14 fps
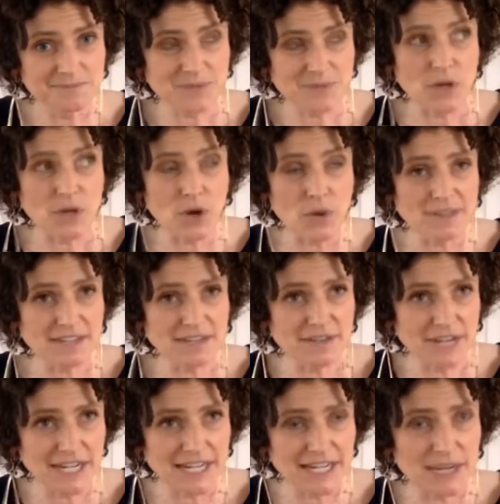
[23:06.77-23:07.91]
We always have
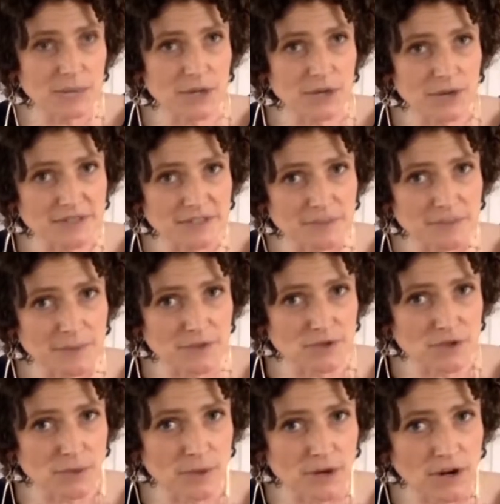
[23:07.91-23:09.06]
honey, and we always have maple
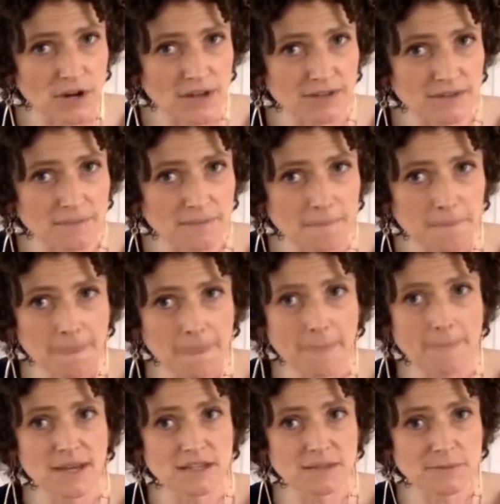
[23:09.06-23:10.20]
syrup in our house.
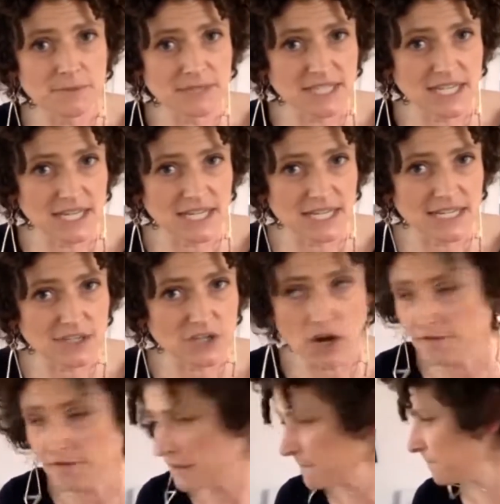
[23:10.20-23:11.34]
My husband puts honey in his
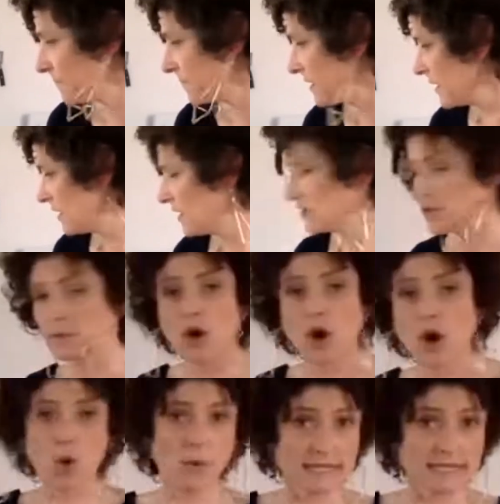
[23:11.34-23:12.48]
coffee. So we
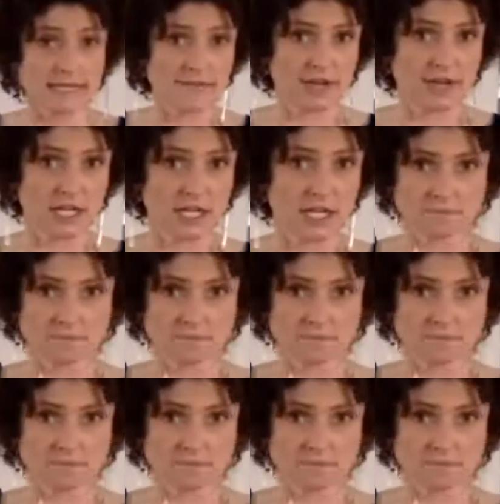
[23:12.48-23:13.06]
always have honey.